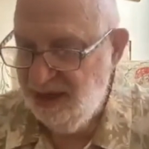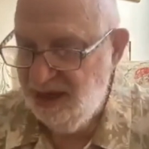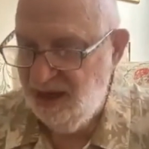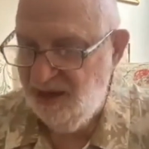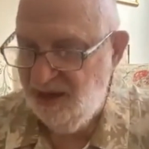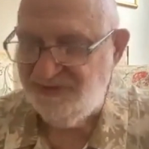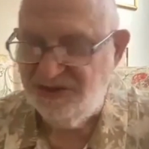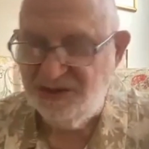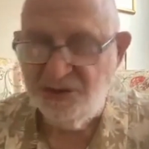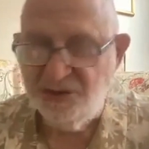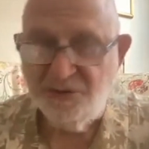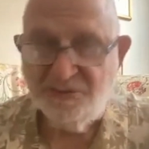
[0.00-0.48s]

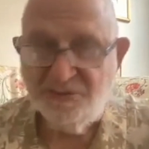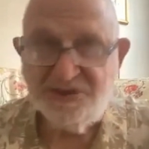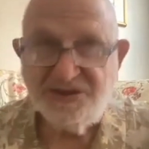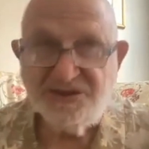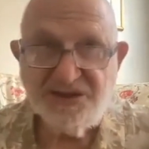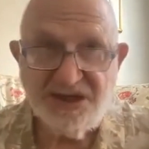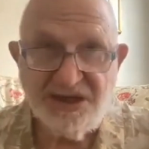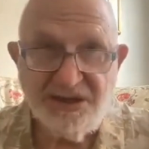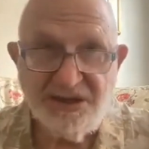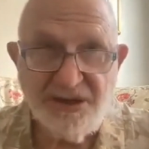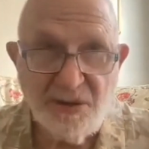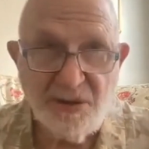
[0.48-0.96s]
of the Human
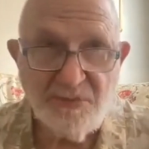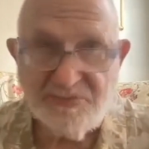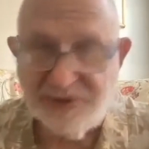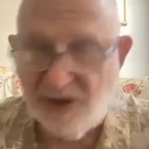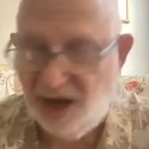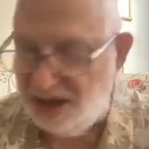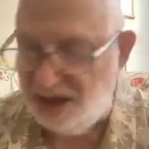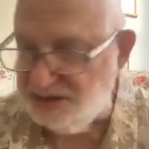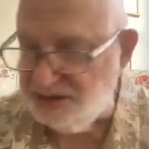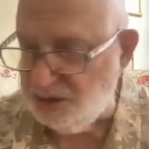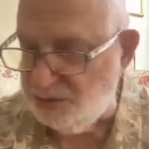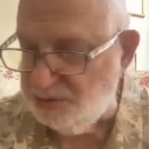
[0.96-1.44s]
Genome
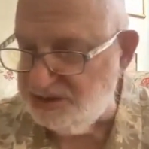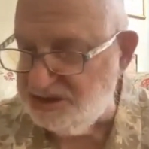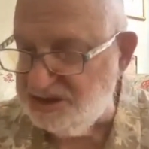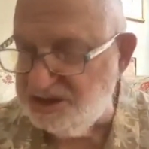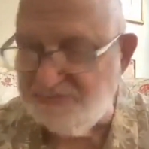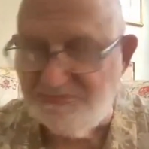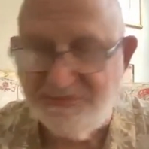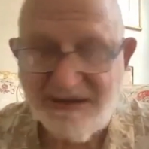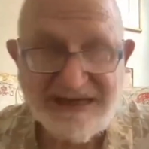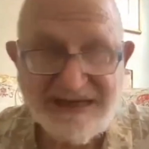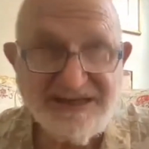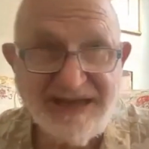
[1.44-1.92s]
Project, which
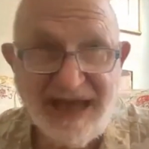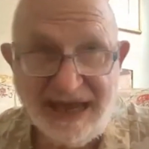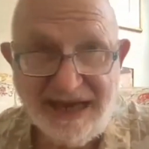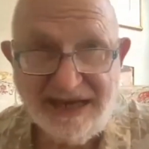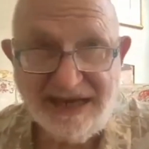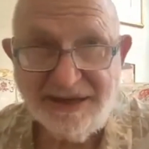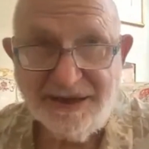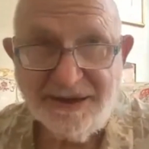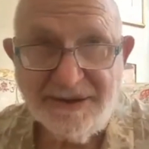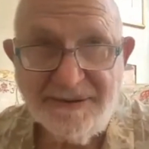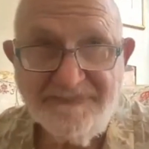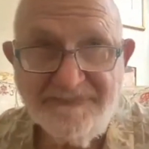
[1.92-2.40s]
is big
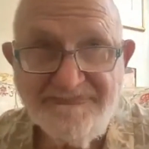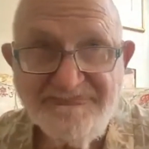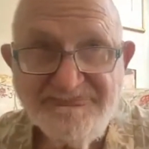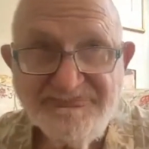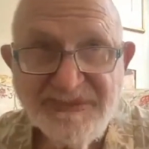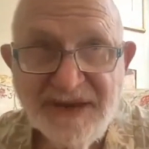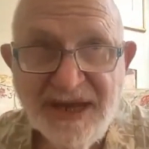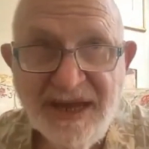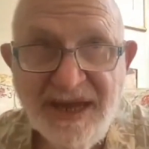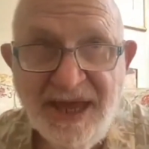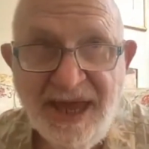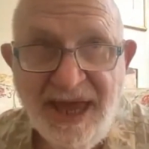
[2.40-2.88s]
data.
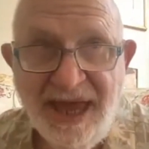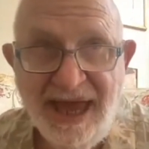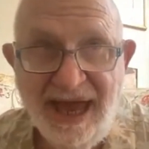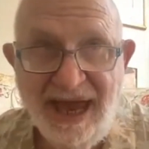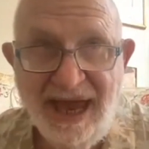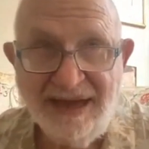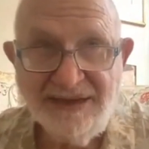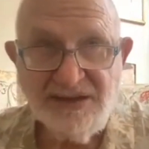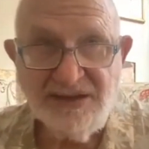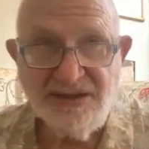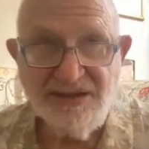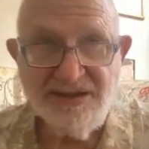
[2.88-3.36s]

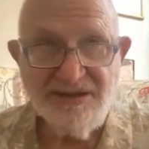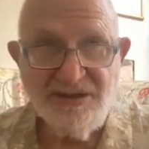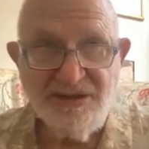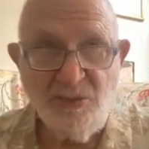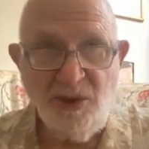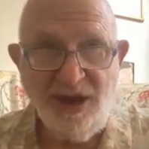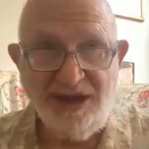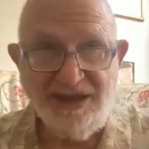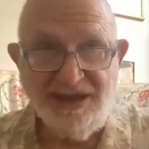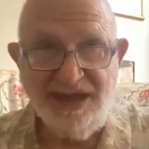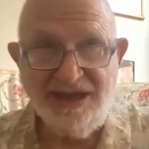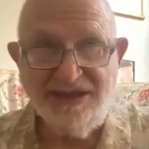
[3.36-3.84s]
And the
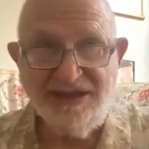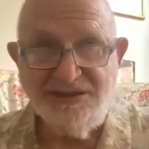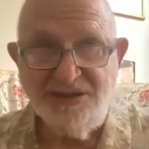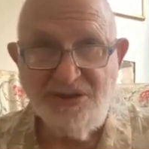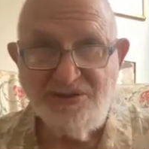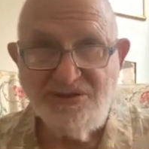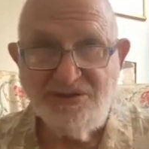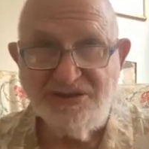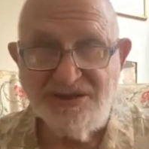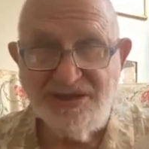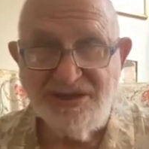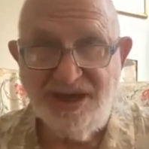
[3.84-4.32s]
way they
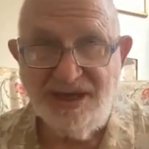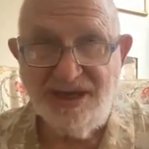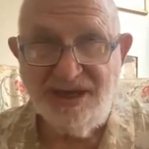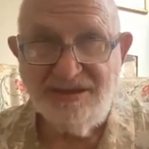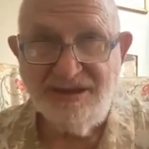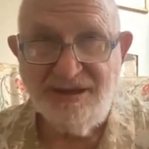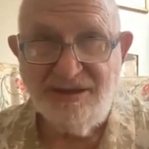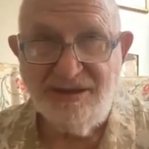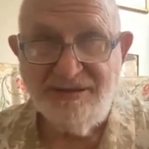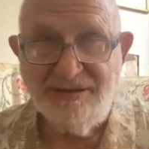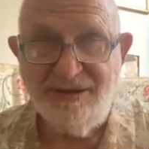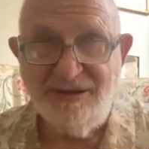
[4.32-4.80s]
do
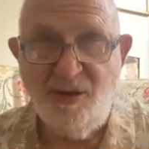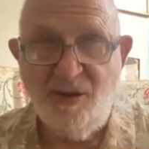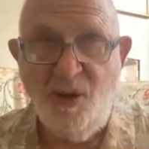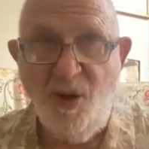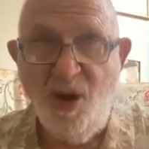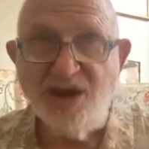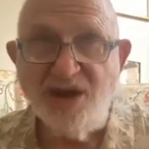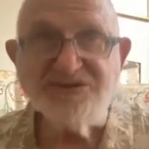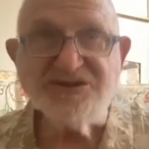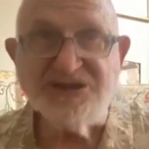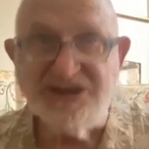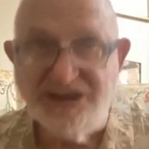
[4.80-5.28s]

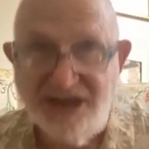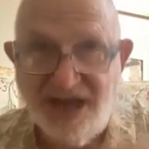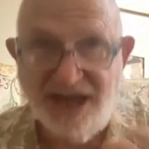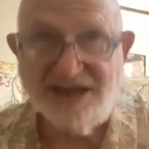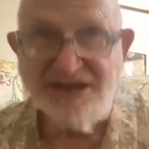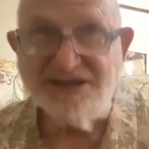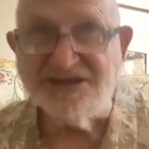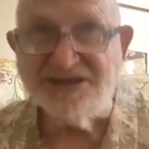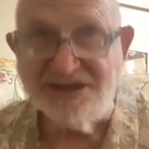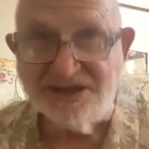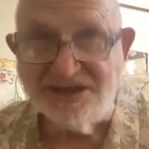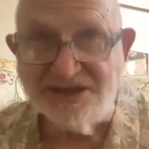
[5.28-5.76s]
all
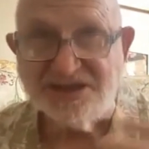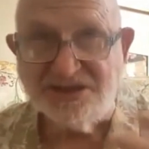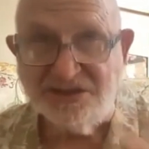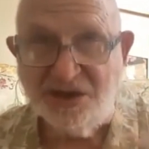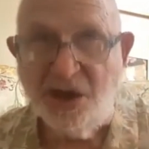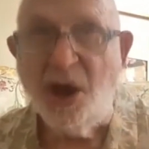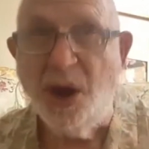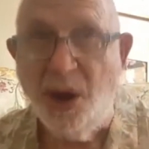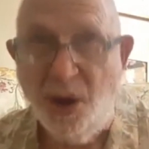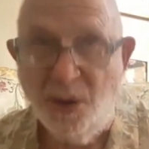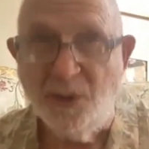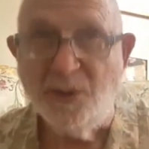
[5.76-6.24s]
geneticists
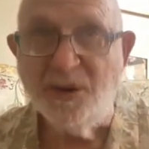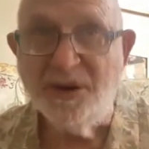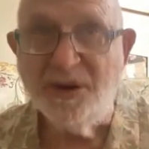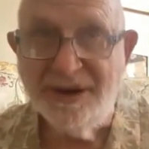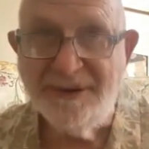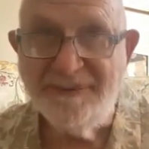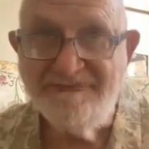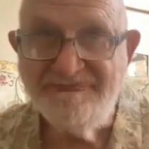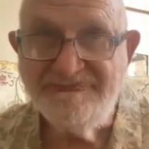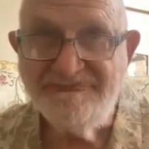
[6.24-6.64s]
know